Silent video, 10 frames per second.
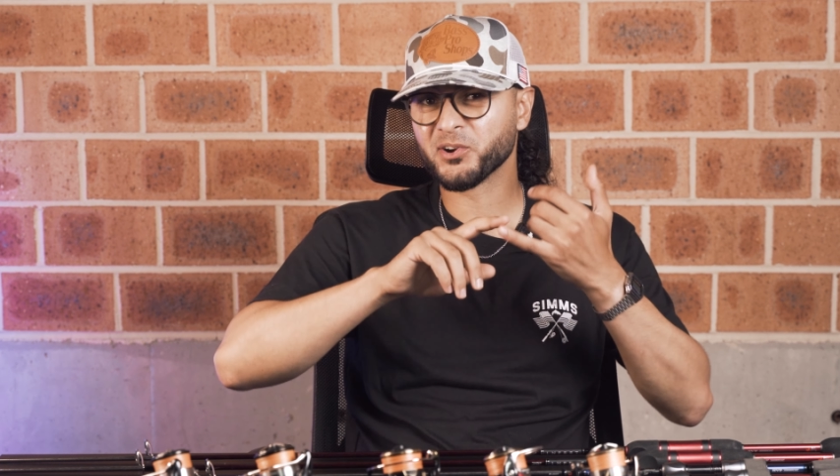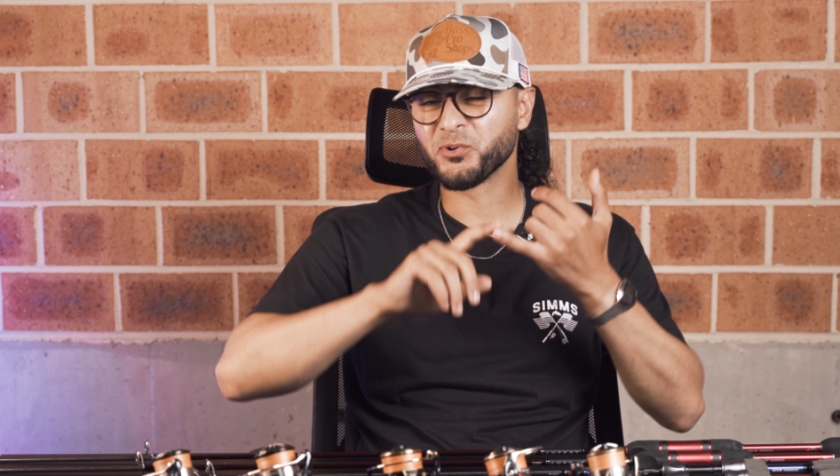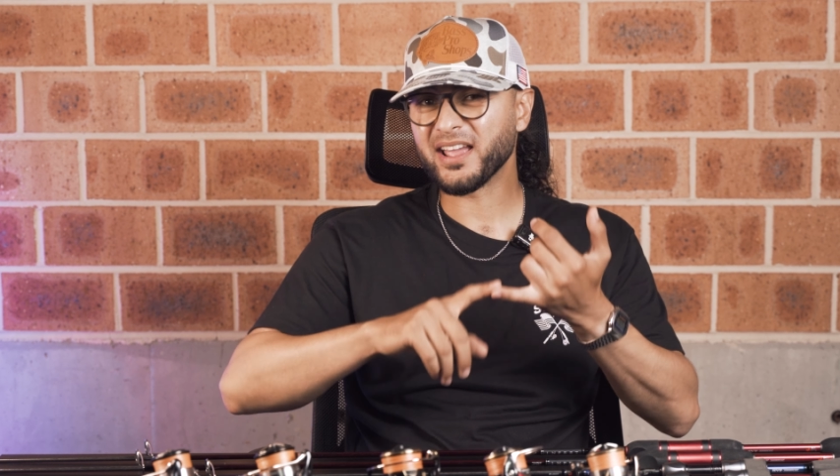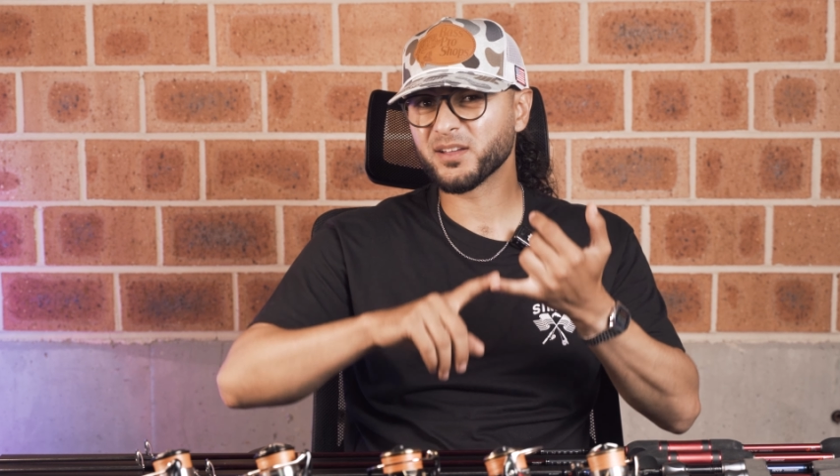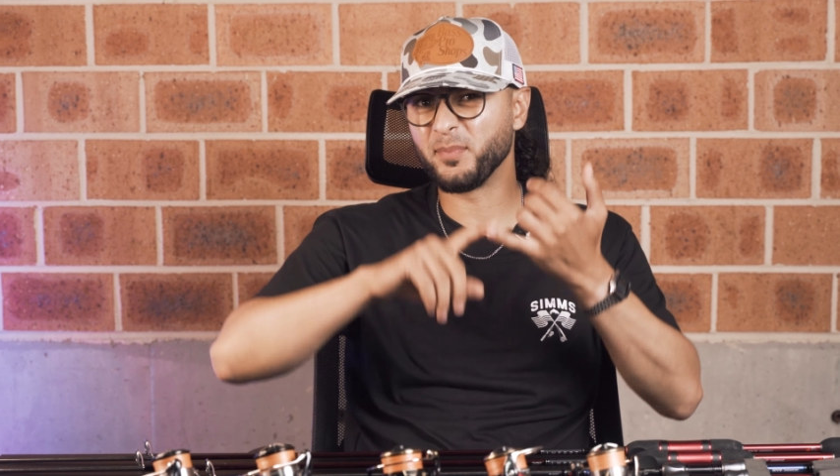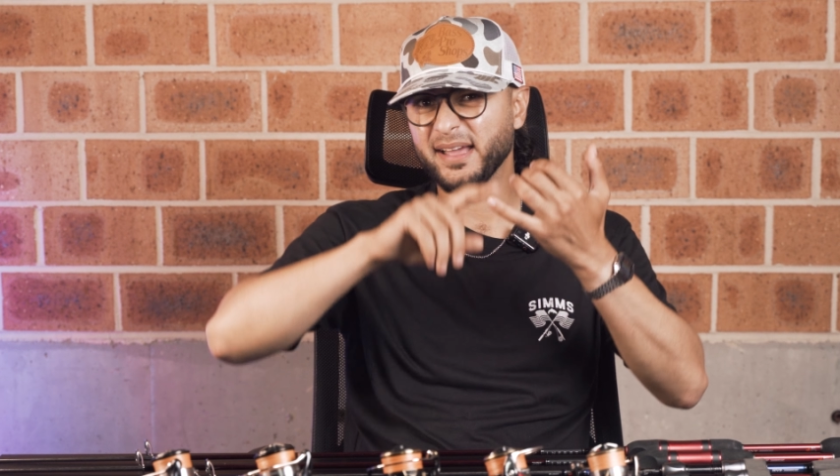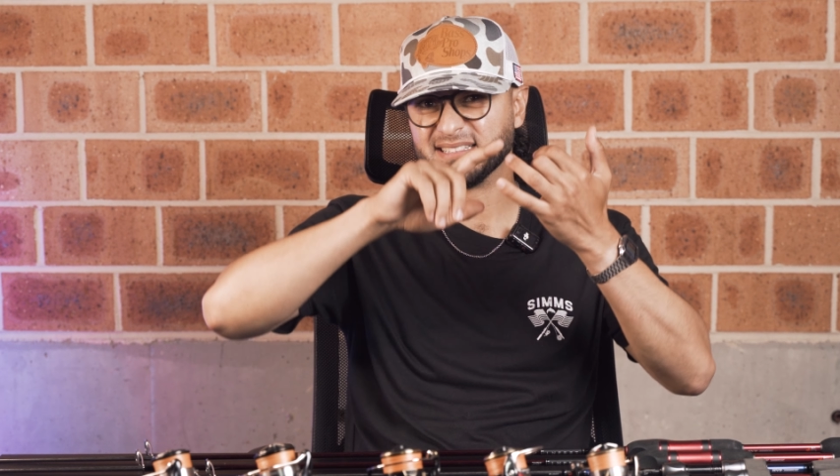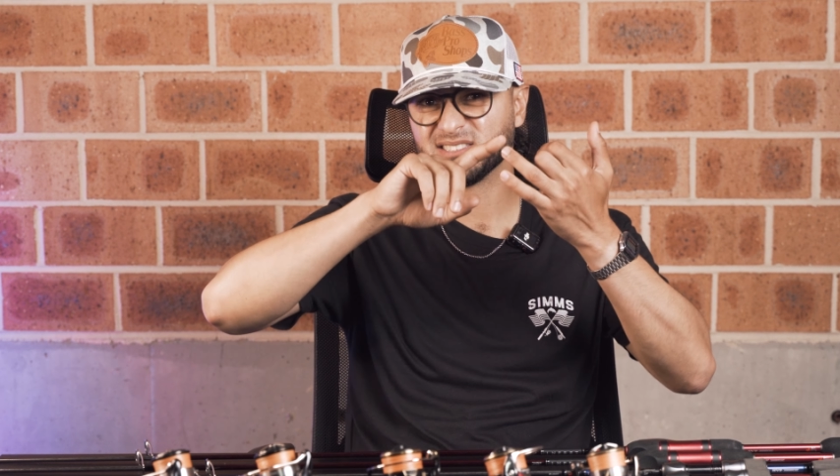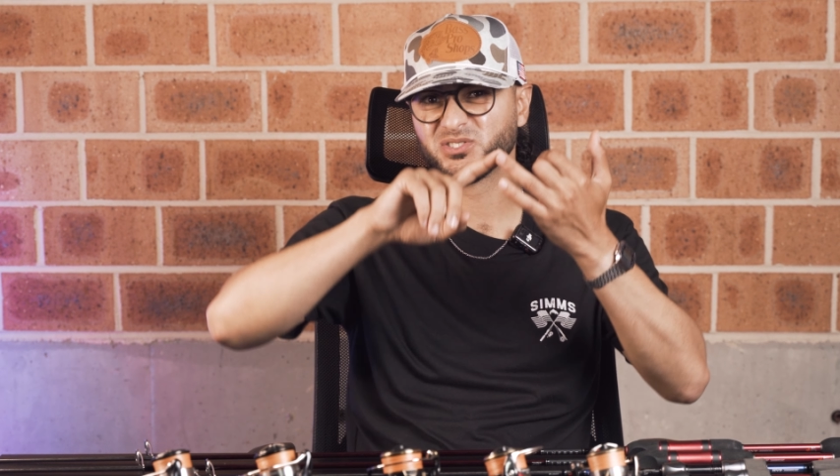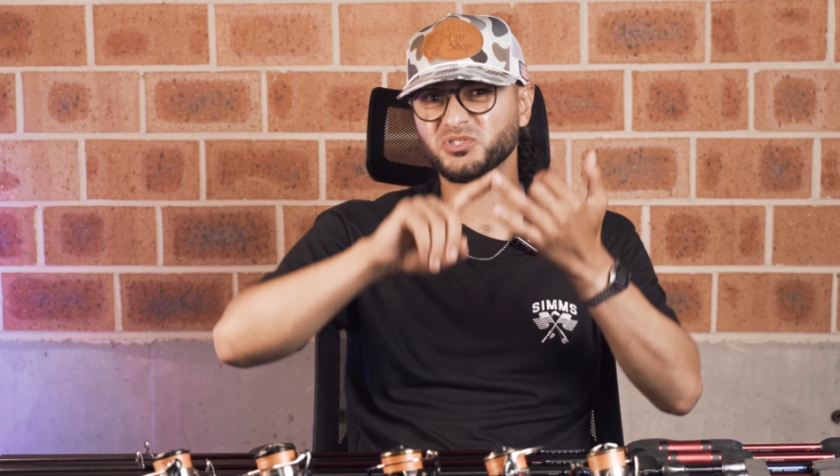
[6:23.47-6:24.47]

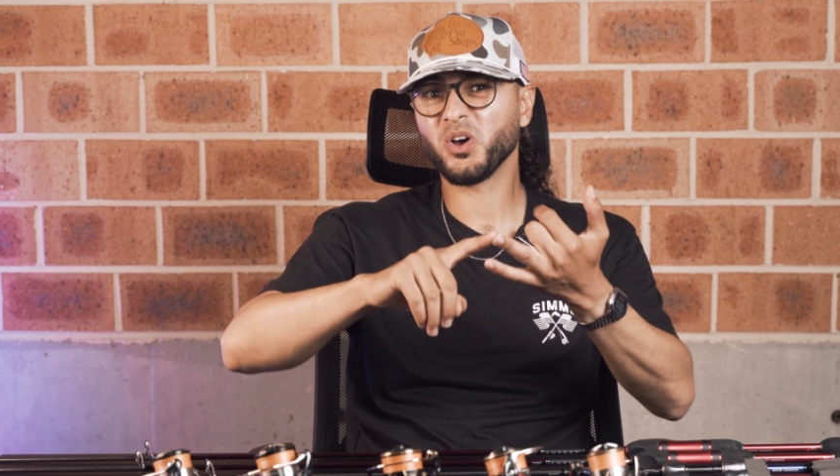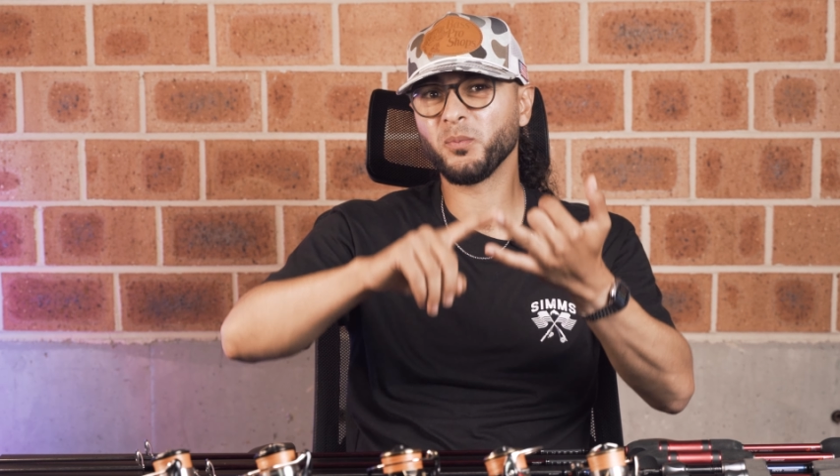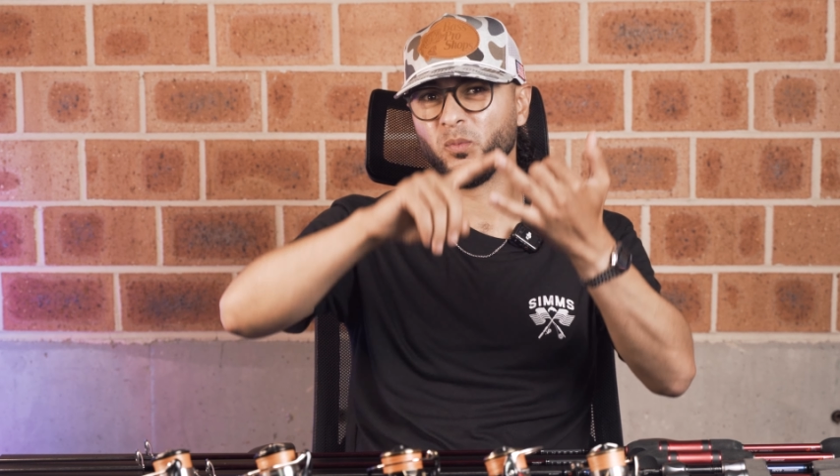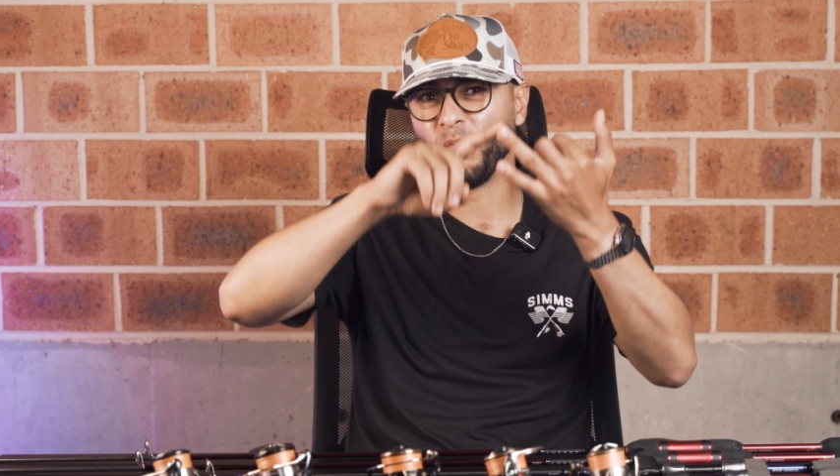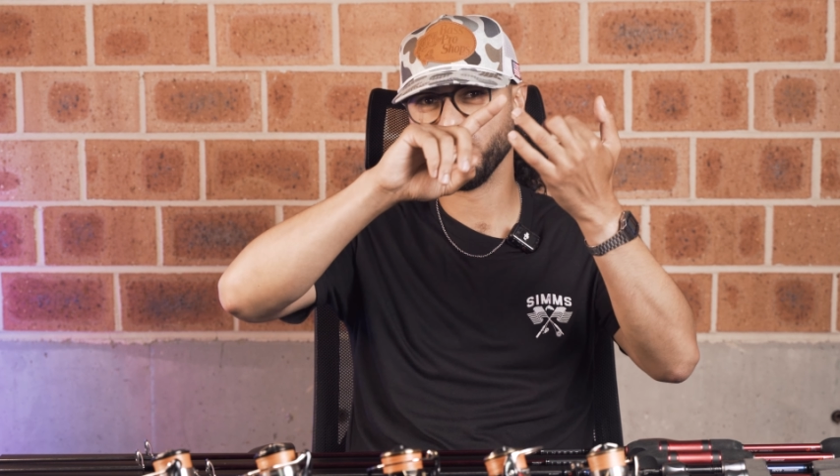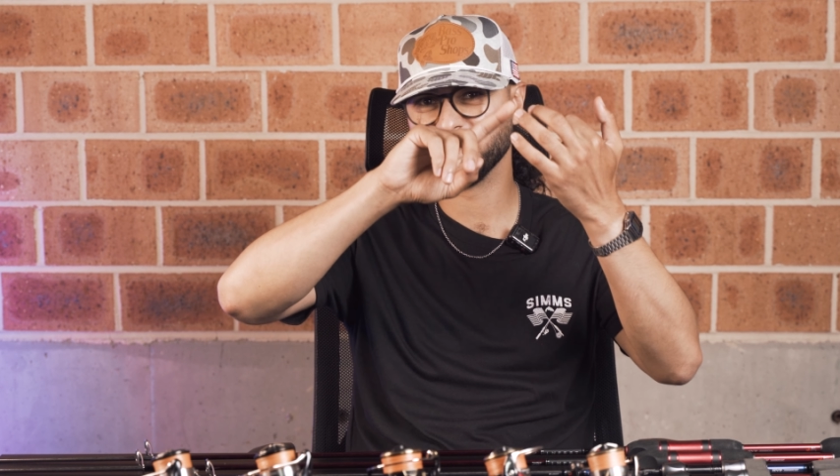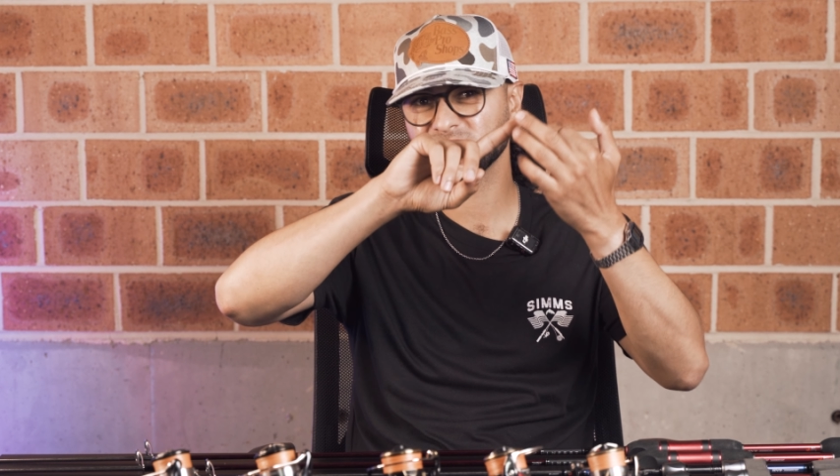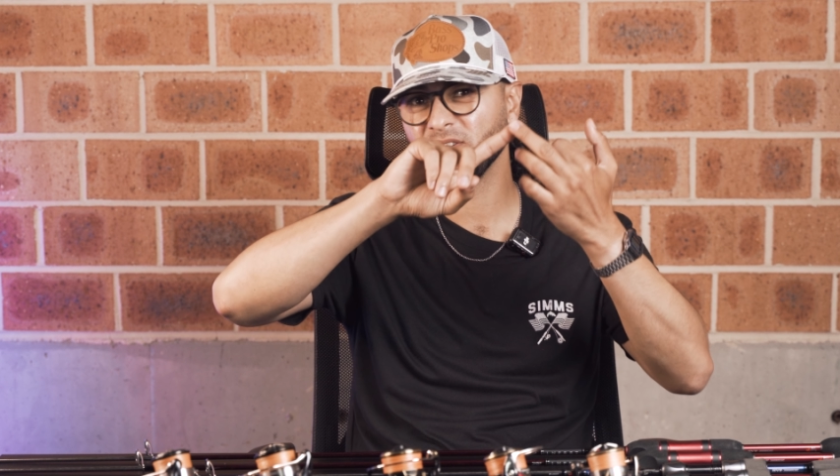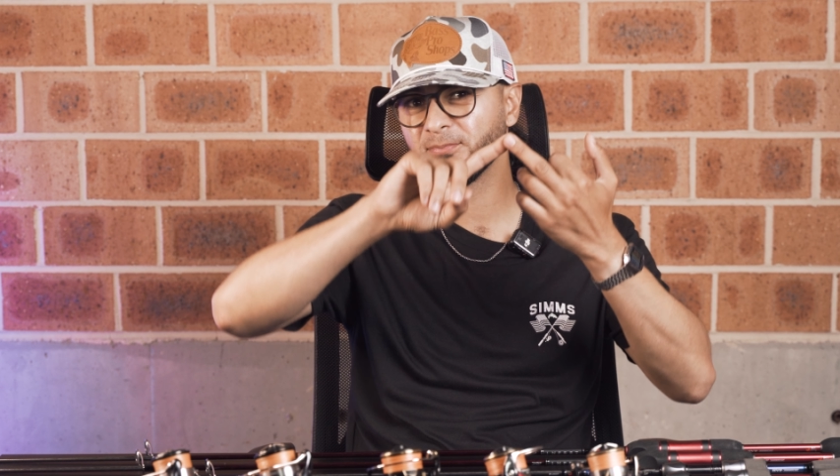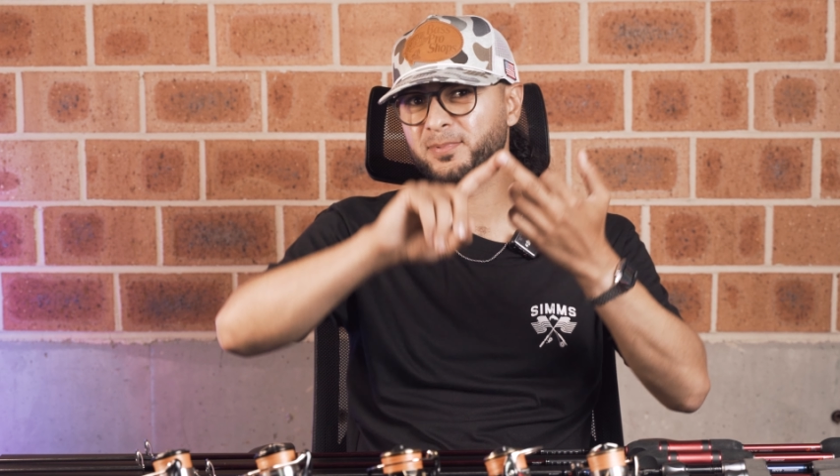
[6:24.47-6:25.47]
Crankbaits, top water,
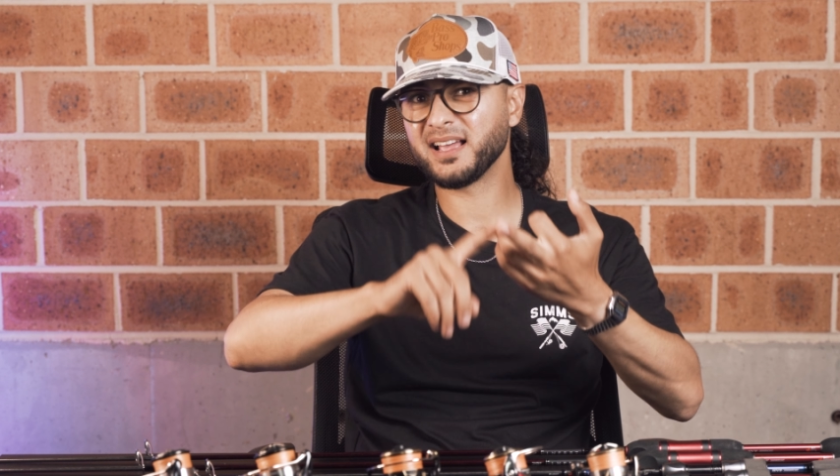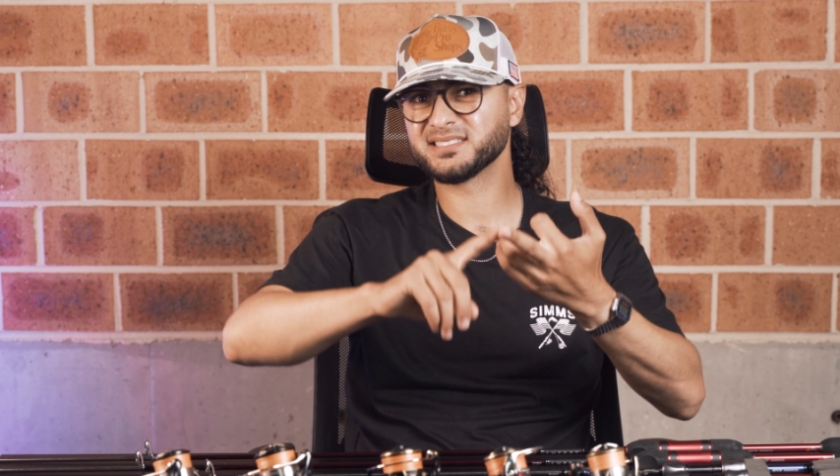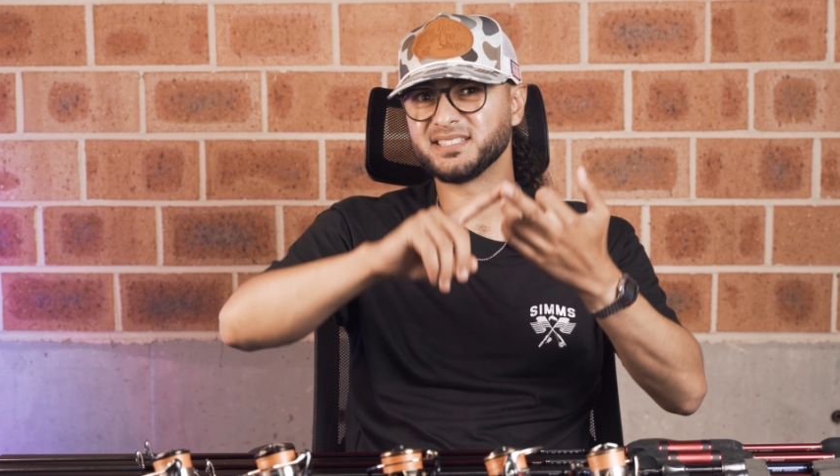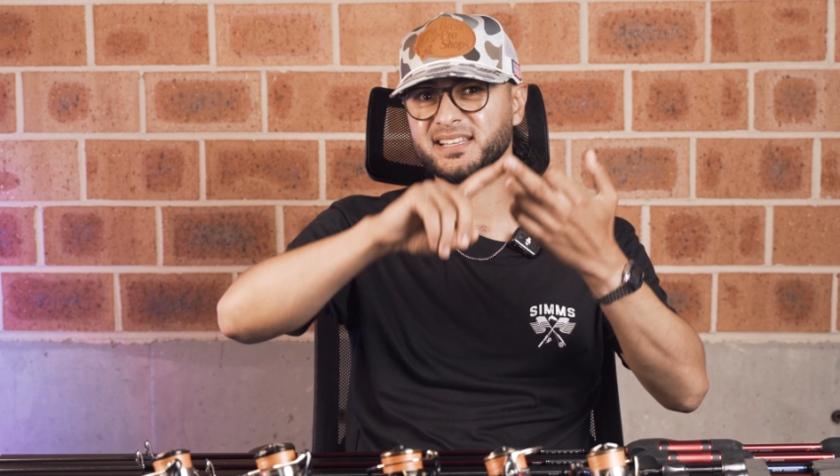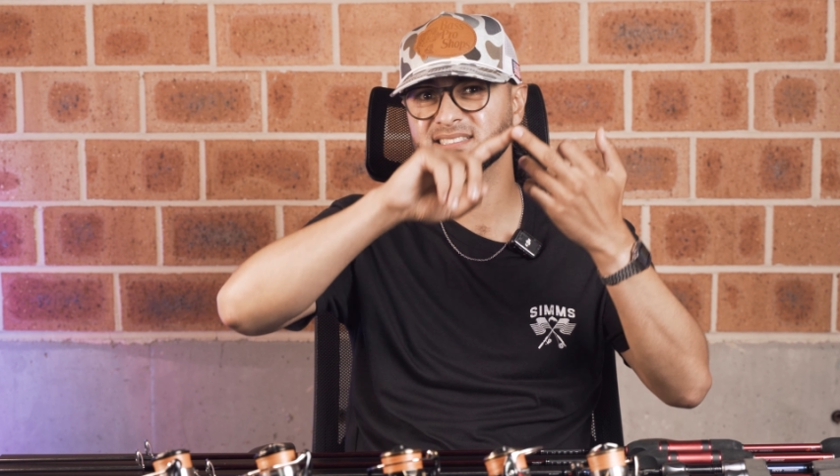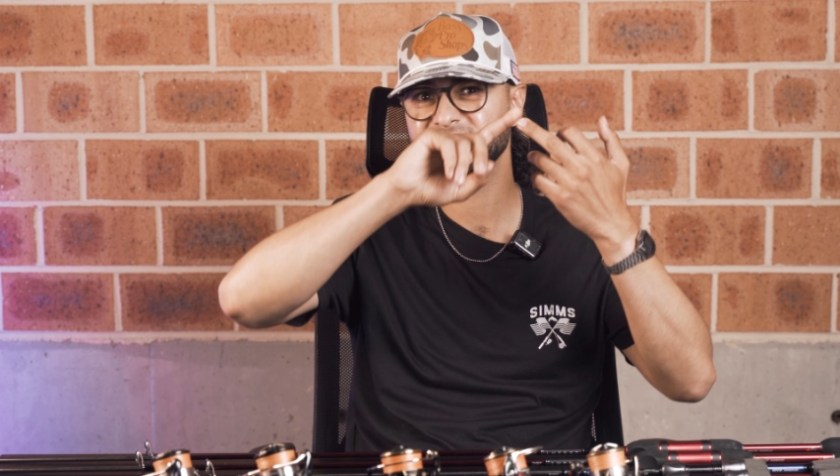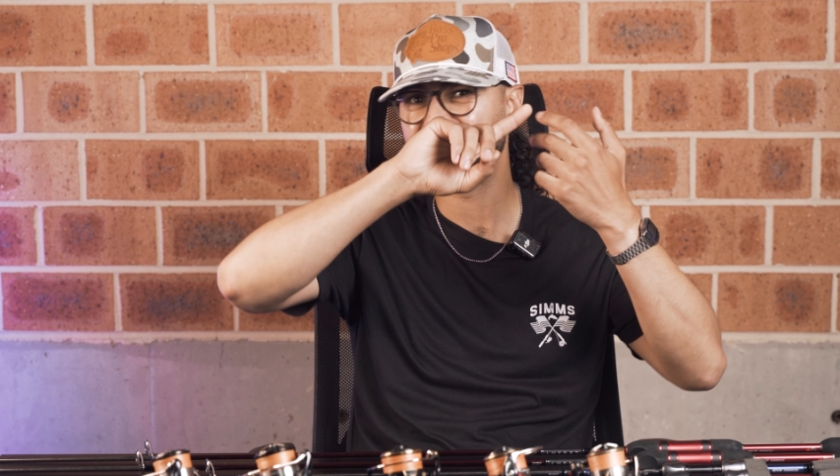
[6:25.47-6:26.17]
soft plastics,